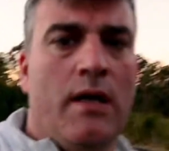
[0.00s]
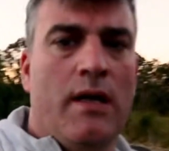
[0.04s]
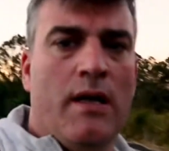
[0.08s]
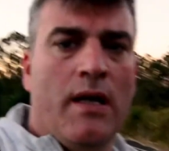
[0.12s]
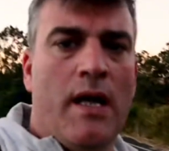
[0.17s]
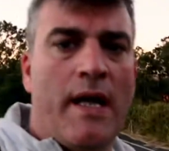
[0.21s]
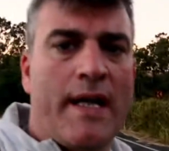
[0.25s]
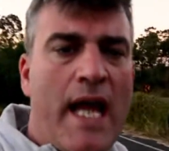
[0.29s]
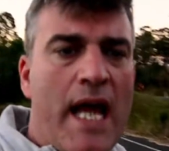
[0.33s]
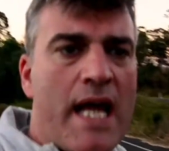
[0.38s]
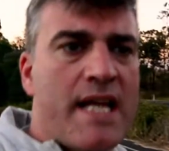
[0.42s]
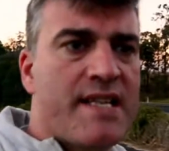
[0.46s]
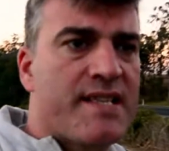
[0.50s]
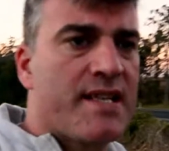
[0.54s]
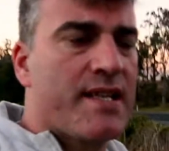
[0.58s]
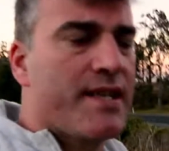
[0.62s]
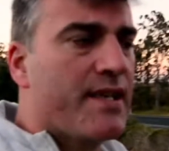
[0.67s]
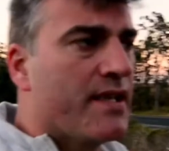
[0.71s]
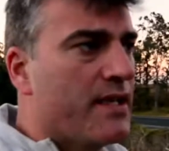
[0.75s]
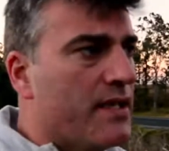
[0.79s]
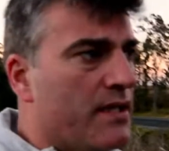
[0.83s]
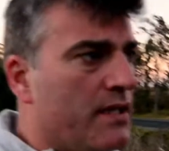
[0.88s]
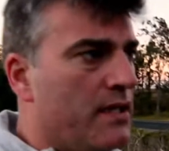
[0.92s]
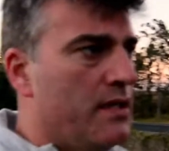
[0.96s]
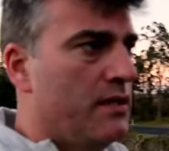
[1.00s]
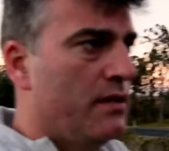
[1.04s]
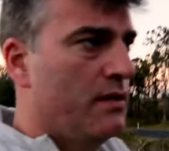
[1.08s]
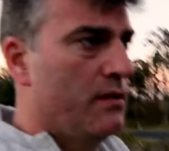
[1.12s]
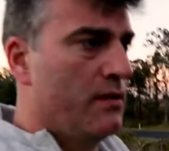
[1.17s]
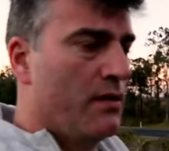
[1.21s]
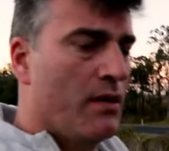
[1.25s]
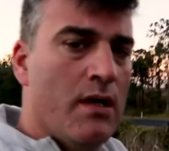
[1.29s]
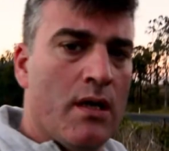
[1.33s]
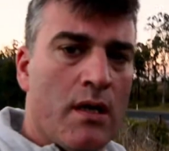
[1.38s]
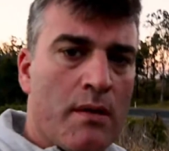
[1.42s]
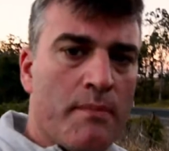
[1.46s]
Okay, so the
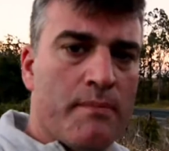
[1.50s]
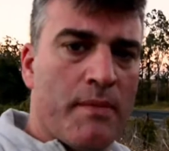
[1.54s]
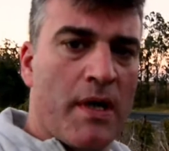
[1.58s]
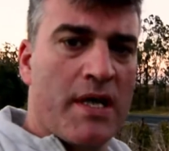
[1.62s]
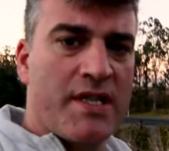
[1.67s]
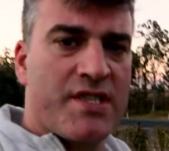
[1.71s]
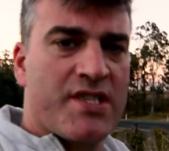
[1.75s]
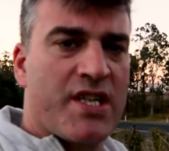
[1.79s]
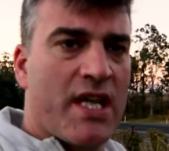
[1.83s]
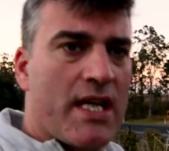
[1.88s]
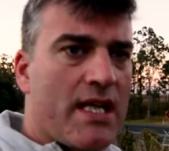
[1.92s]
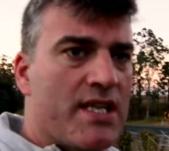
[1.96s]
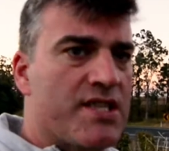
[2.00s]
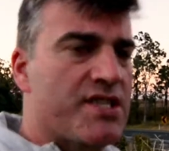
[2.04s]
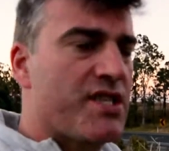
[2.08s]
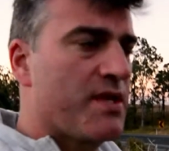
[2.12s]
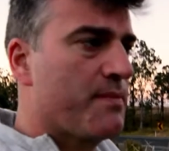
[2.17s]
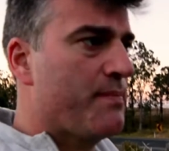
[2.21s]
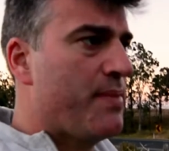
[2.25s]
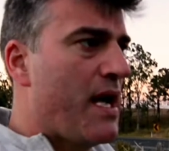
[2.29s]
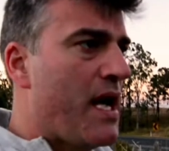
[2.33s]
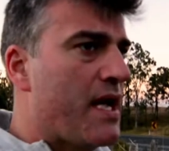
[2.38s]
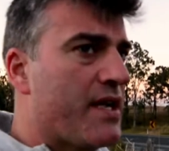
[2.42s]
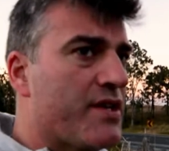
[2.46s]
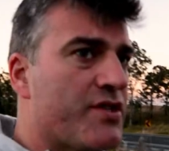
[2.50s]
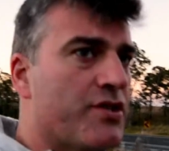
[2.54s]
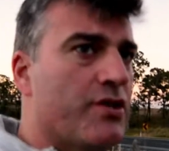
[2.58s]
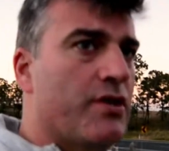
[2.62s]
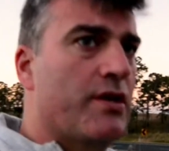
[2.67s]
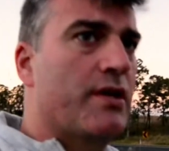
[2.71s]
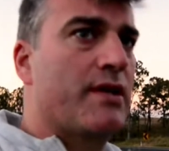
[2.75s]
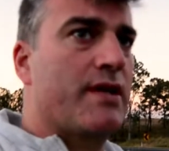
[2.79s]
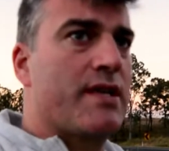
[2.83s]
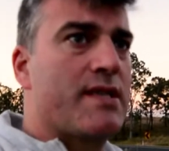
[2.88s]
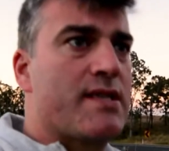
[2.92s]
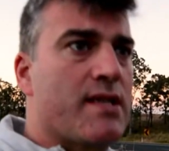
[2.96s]
most challenging part of
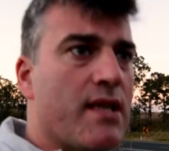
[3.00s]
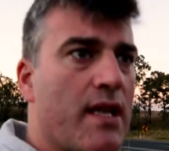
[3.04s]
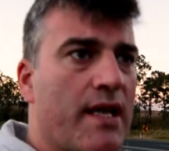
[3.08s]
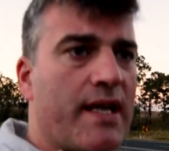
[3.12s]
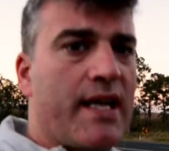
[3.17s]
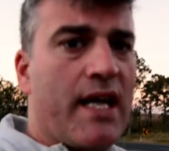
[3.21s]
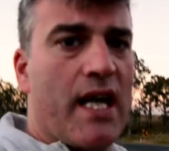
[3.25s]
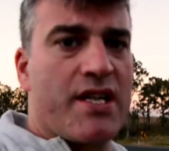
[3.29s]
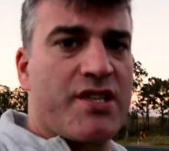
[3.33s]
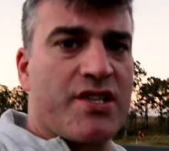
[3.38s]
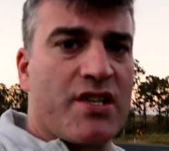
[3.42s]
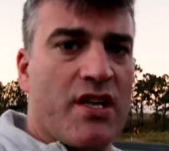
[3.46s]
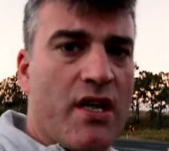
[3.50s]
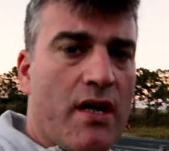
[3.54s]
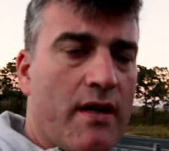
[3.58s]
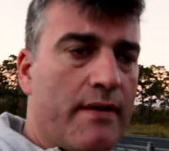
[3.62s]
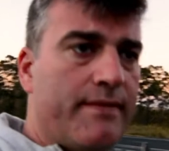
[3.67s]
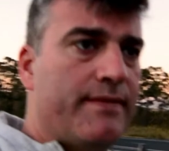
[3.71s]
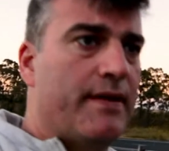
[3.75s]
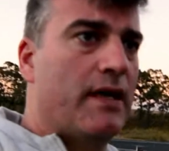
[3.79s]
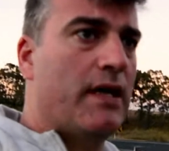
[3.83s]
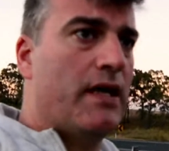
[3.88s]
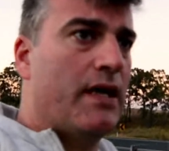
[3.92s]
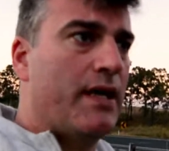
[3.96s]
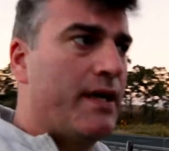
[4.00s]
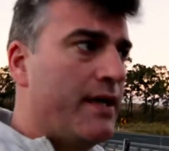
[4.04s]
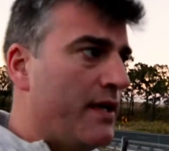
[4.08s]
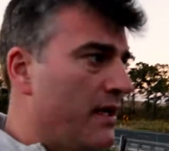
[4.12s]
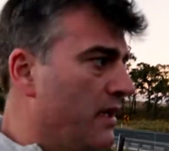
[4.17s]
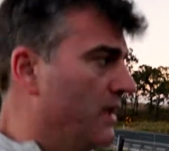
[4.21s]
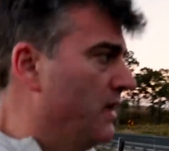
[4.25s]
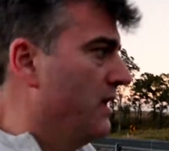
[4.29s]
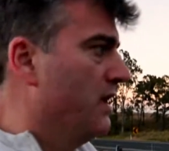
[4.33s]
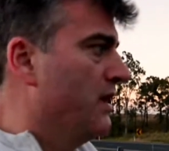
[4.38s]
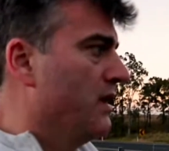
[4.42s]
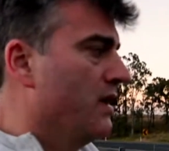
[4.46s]
shooting this location, I find,
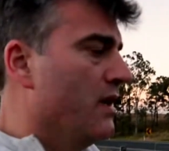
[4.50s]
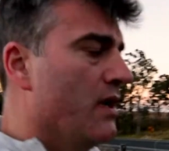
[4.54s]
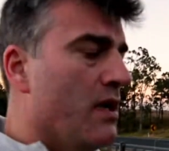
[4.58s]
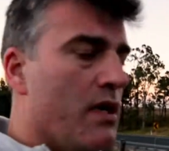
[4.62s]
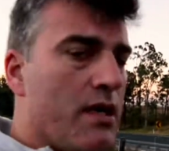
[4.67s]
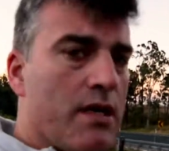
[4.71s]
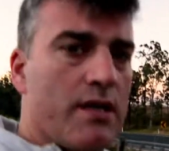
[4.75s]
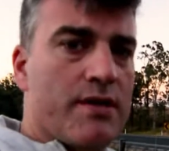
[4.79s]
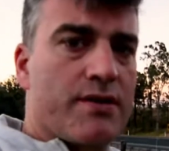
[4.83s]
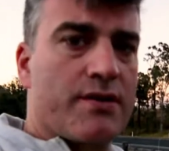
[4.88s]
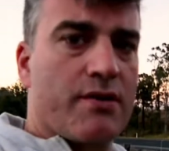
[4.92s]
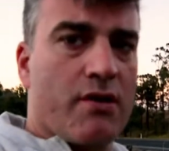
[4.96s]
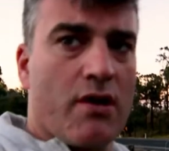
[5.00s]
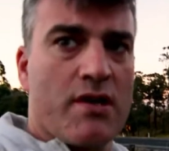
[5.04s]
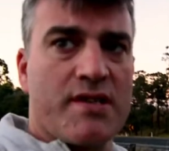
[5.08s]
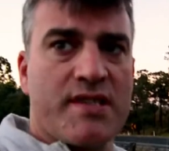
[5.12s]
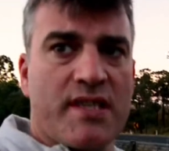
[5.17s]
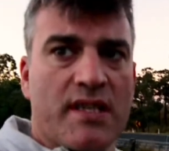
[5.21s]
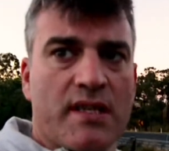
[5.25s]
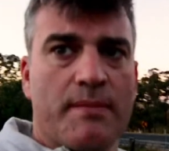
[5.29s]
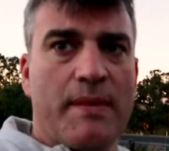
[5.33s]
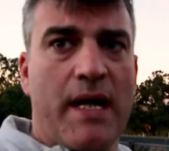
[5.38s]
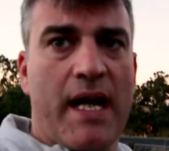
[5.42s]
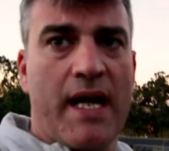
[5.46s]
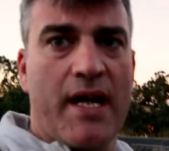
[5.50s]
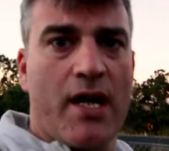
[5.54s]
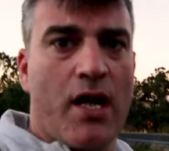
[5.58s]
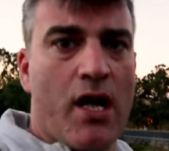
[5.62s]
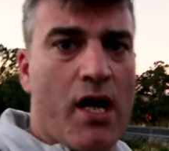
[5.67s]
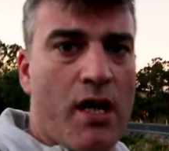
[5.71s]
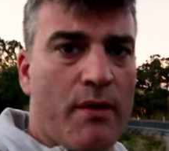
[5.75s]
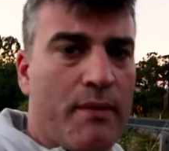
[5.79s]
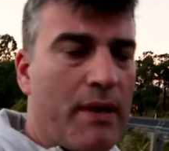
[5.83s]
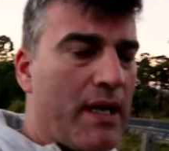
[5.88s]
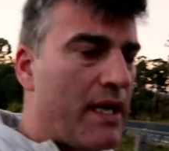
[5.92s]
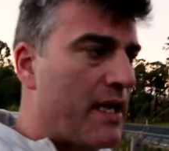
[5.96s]
is crossing the main
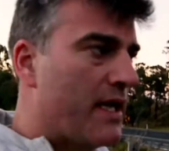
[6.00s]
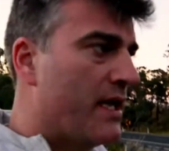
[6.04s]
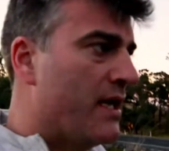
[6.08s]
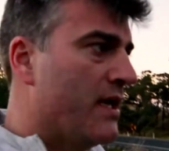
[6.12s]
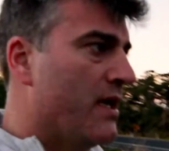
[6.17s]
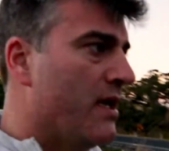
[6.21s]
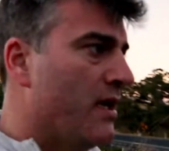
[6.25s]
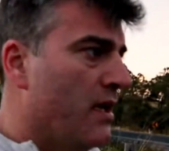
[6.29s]
highway.